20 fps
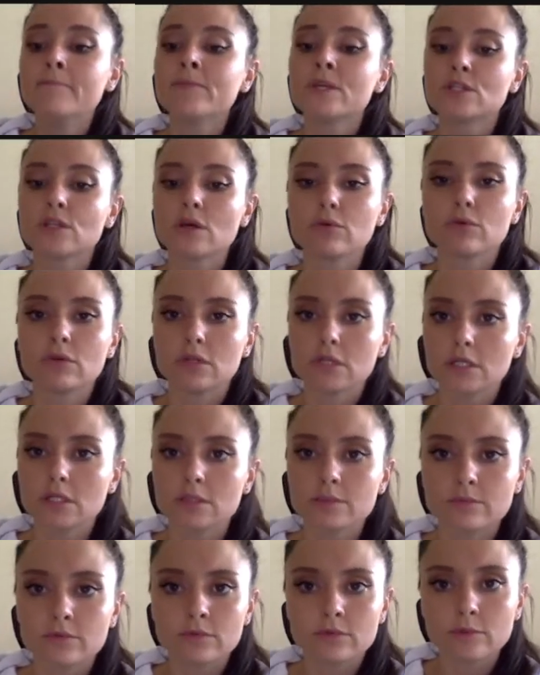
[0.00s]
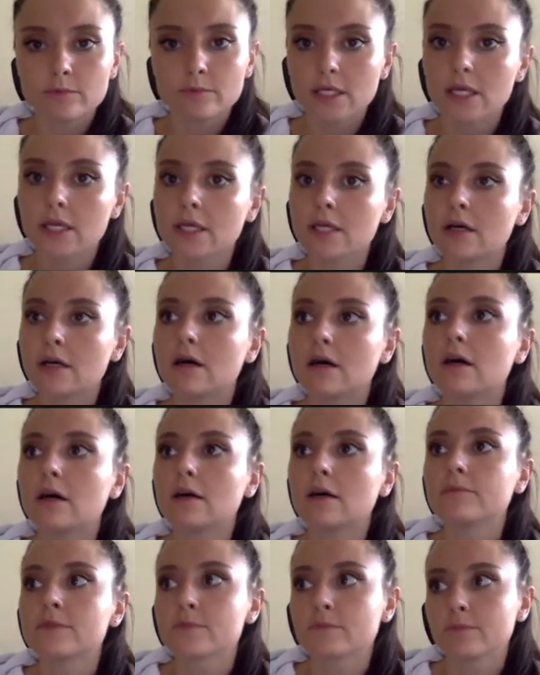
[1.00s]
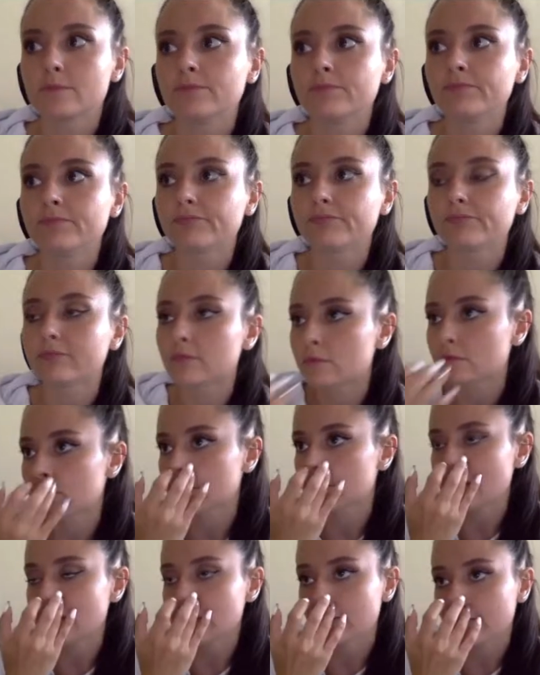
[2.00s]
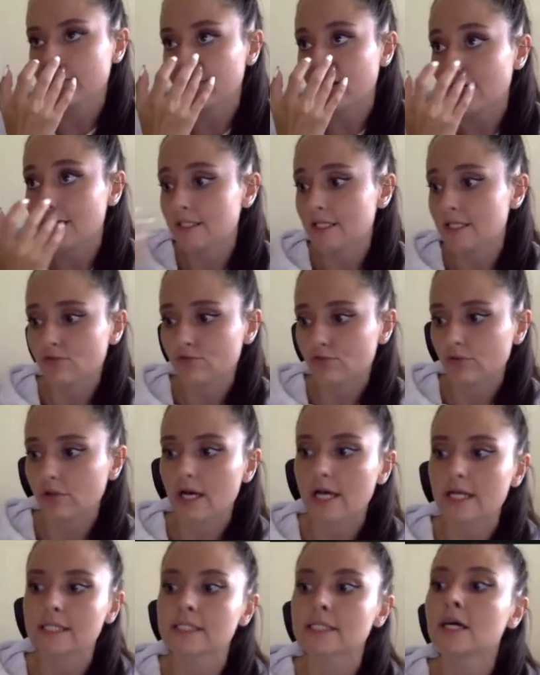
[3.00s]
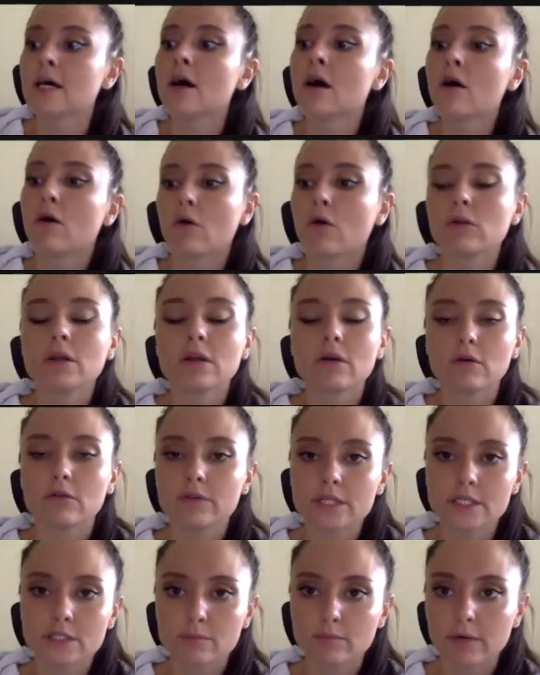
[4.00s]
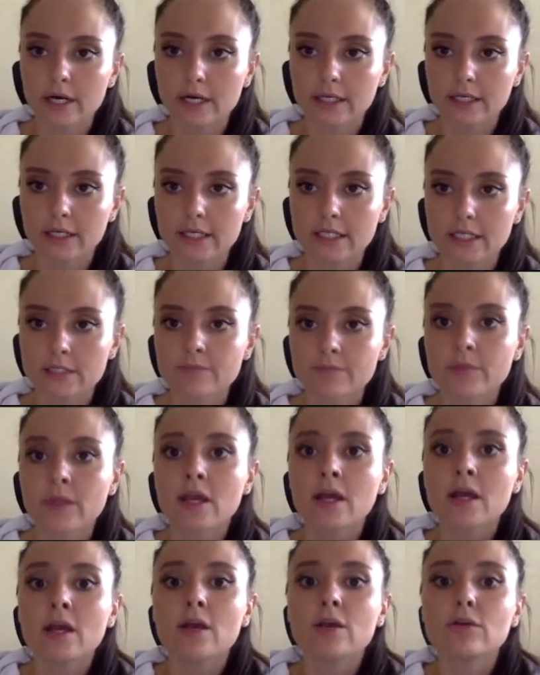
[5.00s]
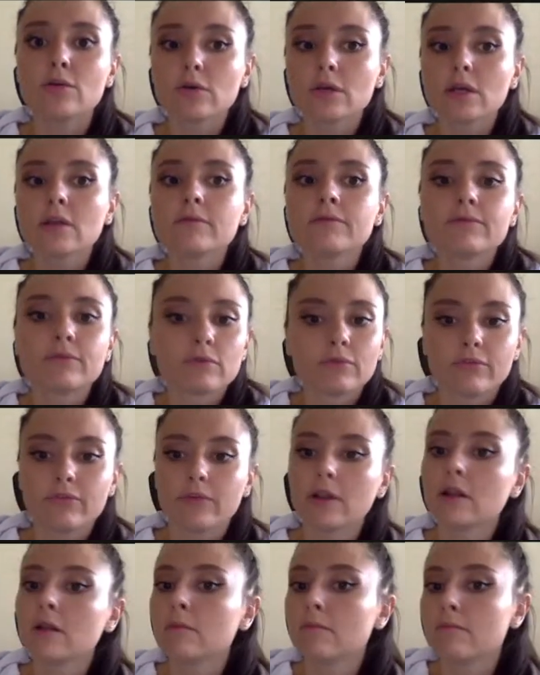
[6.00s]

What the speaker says: So you need to be specified, centralized only on this market. You can fulfill